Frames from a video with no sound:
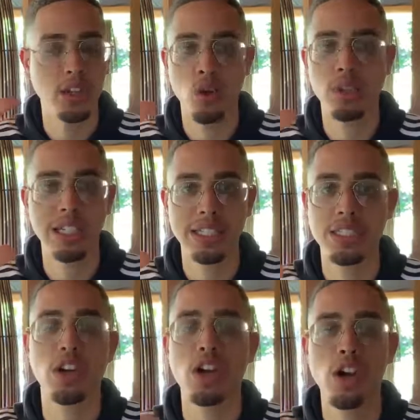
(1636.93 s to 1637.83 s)
And the cool thing
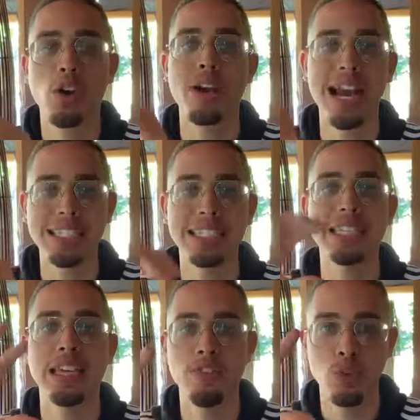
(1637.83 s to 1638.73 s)
is they're gonna go ahead and actually
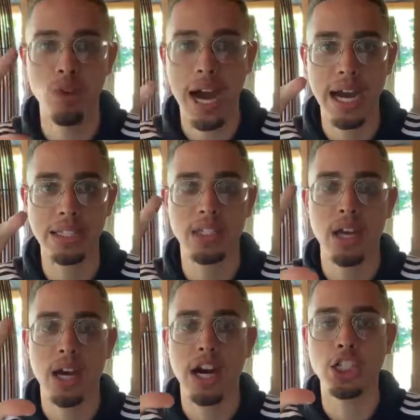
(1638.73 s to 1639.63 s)
give you guys
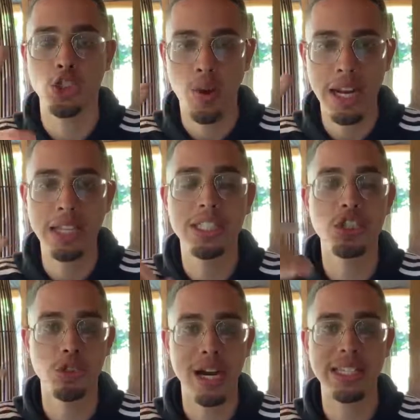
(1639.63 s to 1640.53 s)
a training,
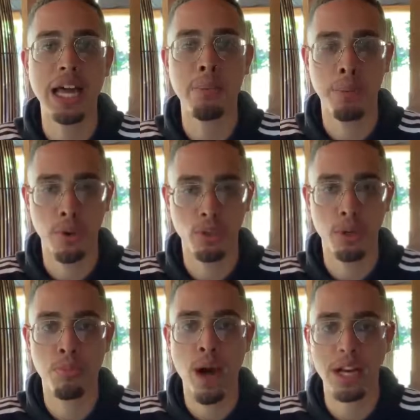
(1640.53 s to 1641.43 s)
teach you guys how to promote
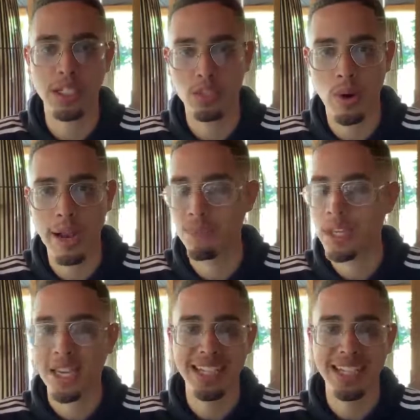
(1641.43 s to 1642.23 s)
their products, right?